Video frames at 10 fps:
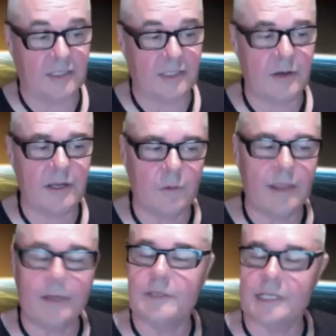in a way
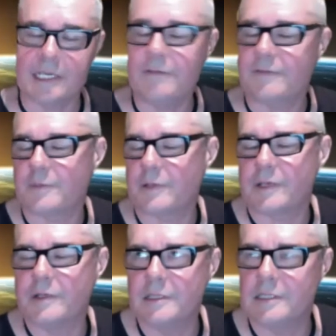that was a gift,
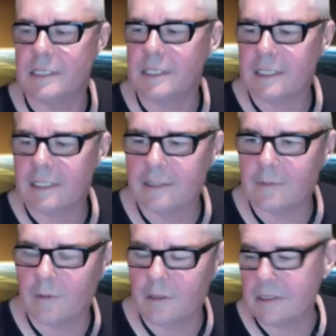because it
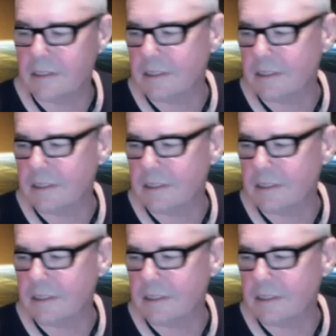wasn't